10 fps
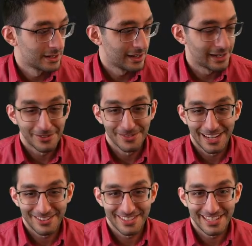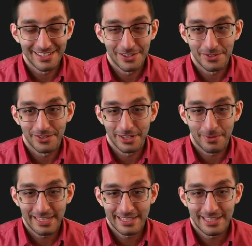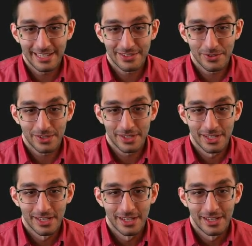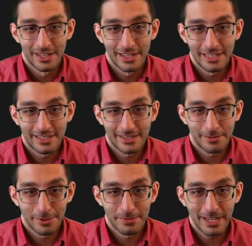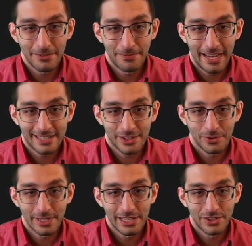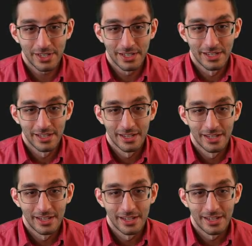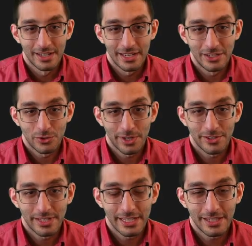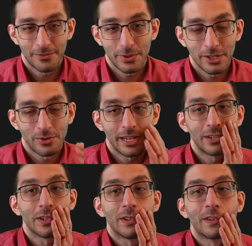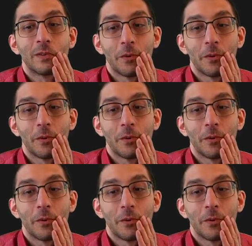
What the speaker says: I don't see it in search results. Why is this taking so long? It's supposed to be a fast creation. Enjoy your daily free creations.